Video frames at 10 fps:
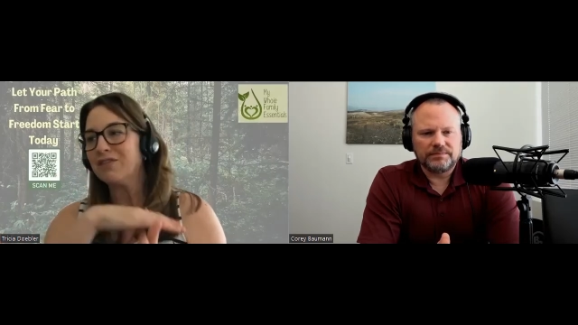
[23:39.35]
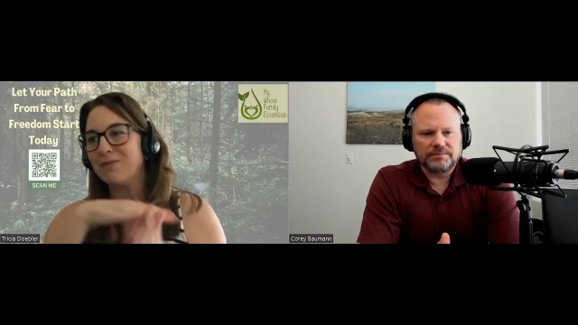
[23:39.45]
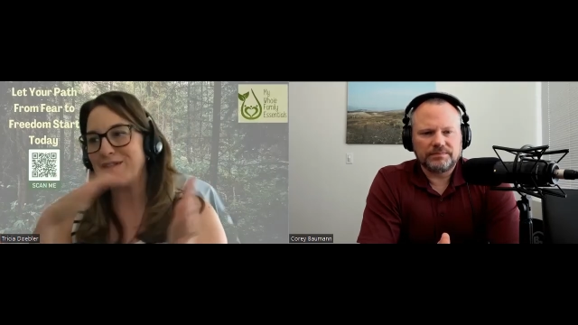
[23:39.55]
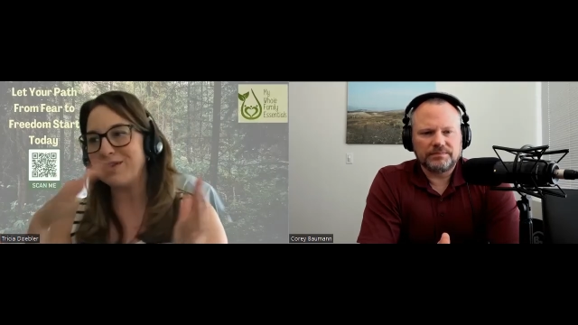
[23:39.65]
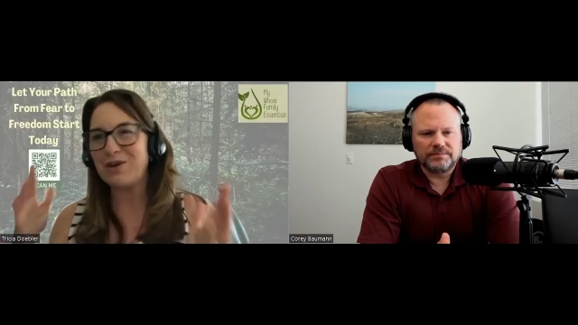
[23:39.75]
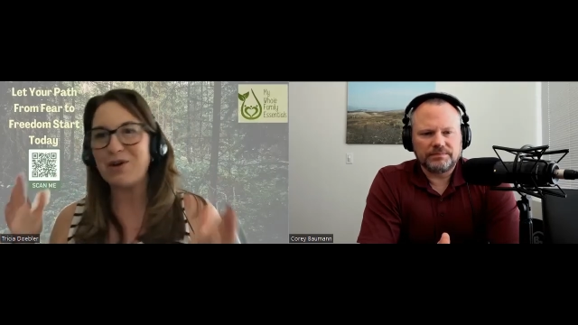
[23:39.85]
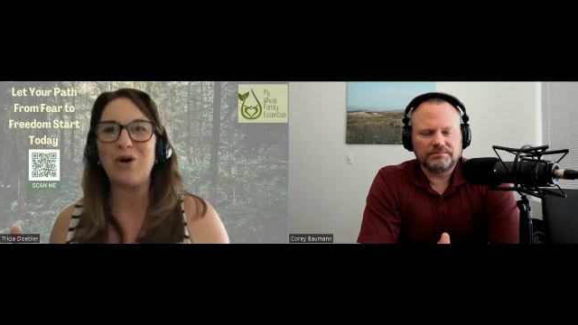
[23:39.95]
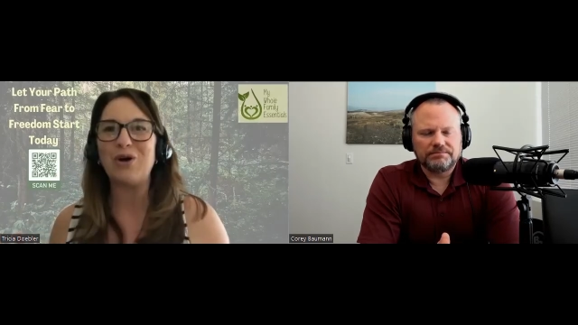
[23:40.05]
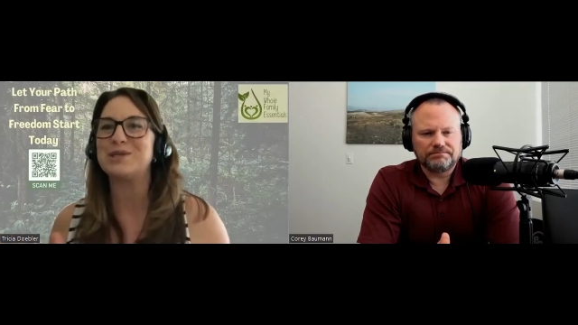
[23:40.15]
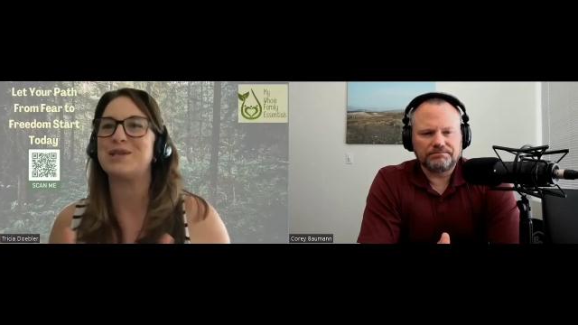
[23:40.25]
Speaker 1: the
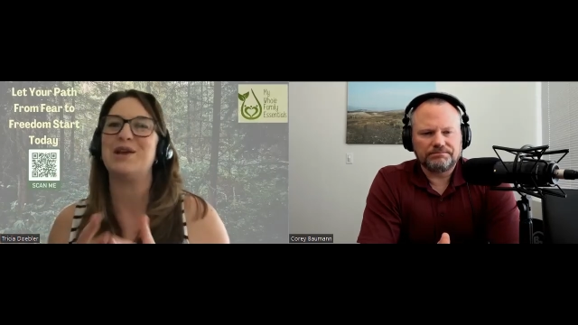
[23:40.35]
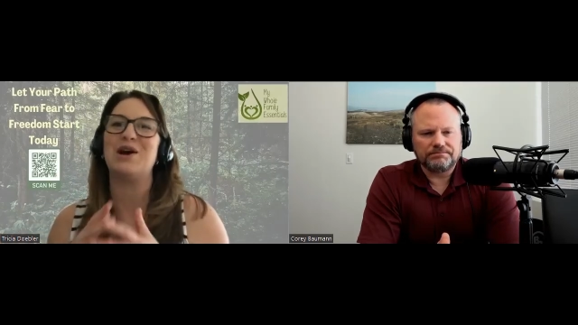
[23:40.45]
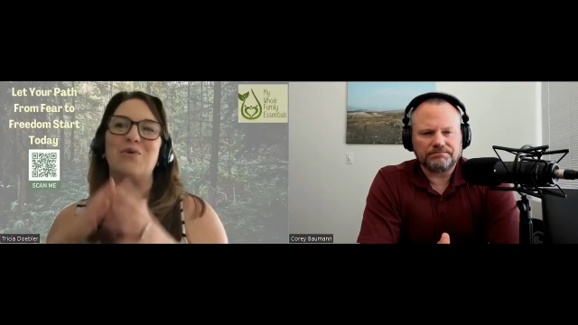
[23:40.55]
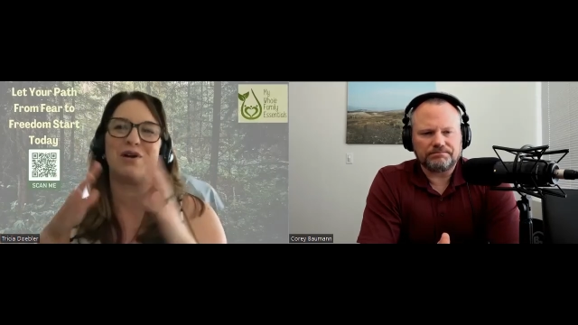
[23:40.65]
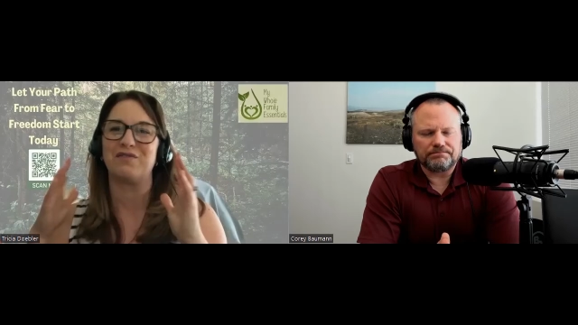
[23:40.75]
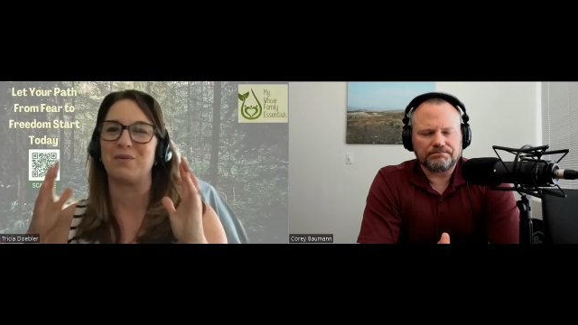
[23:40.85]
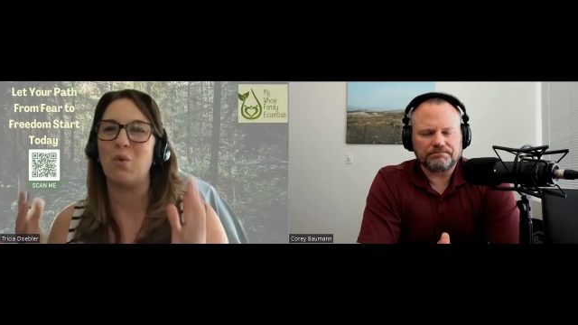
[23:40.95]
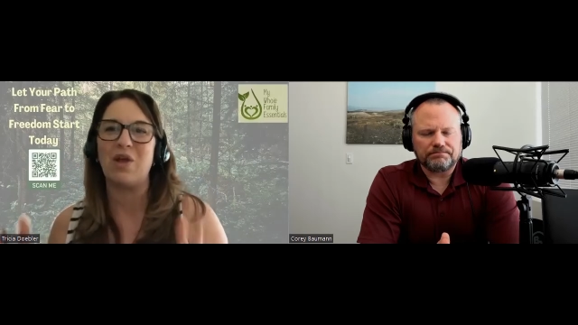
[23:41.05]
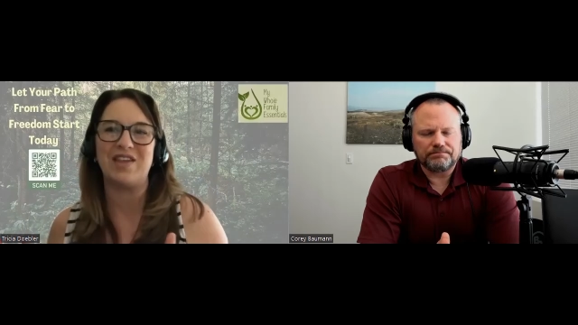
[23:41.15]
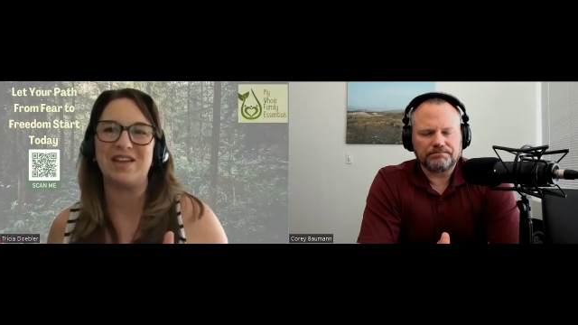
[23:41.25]
calls they go on from
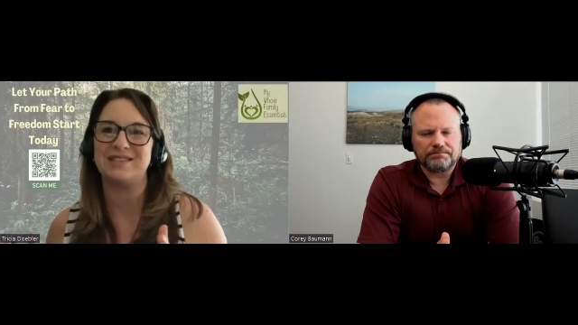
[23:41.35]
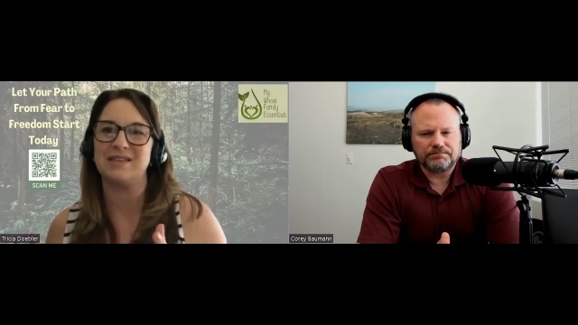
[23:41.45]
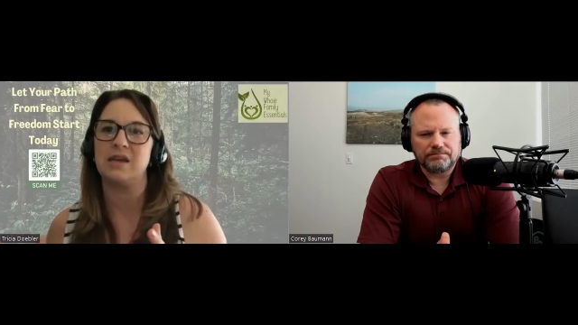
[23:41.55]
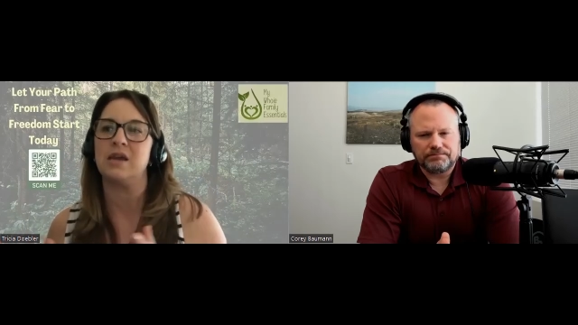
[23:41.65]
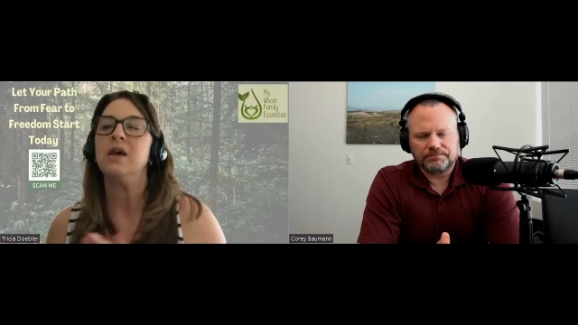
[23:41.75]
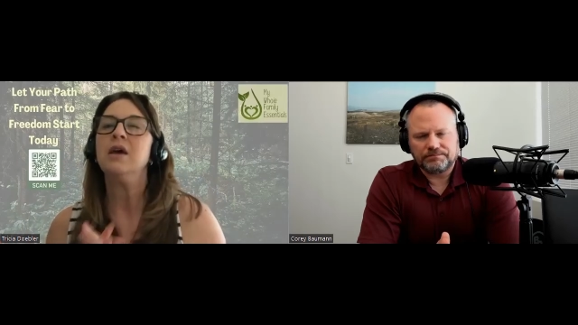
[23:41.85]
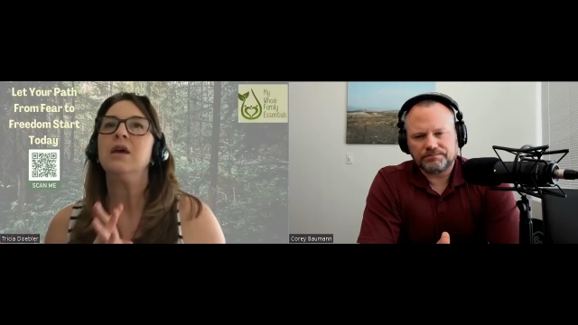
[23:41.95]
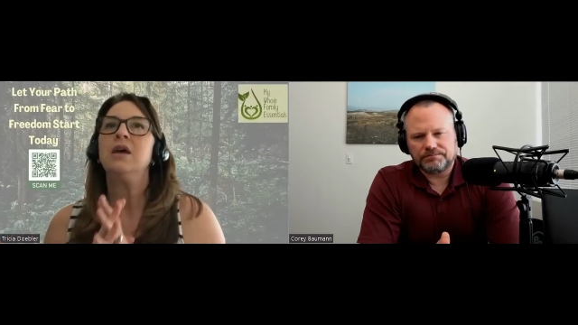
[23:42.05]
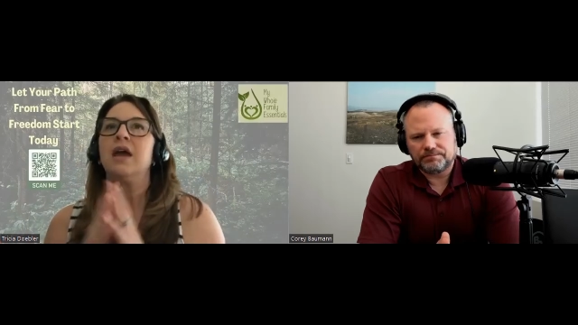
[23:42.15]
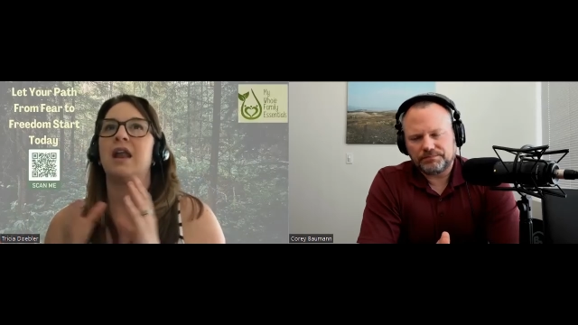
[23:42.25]
what they see
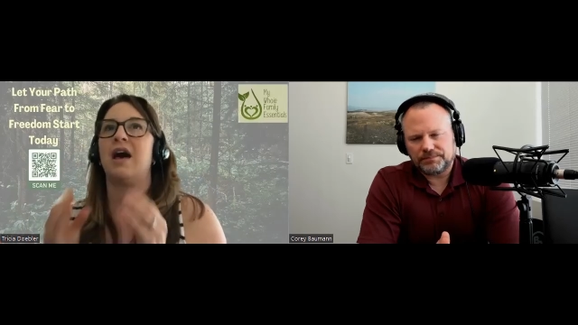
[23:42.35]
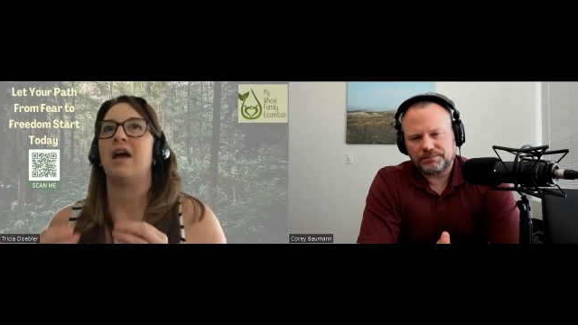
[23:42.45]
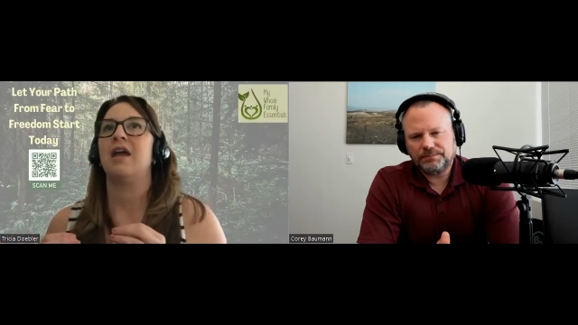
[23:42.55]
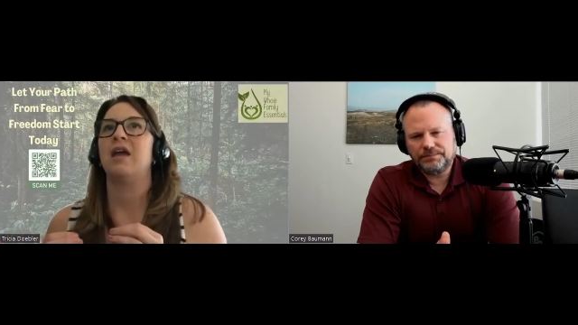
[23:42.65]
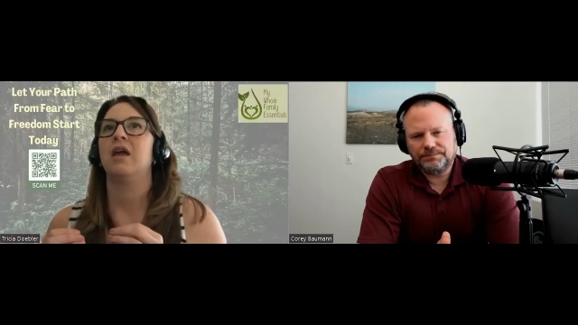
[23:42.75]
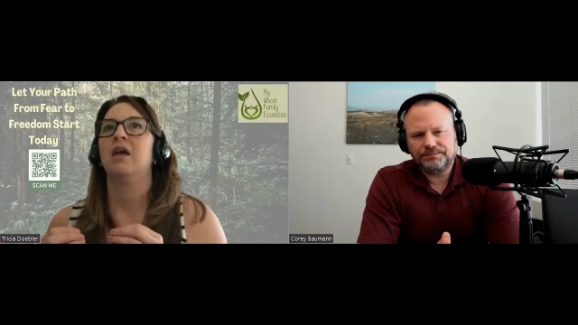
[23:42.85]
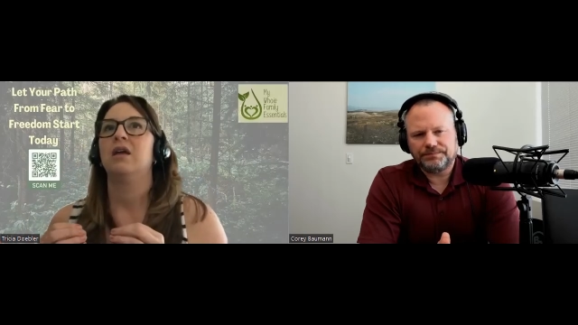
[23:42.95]
and i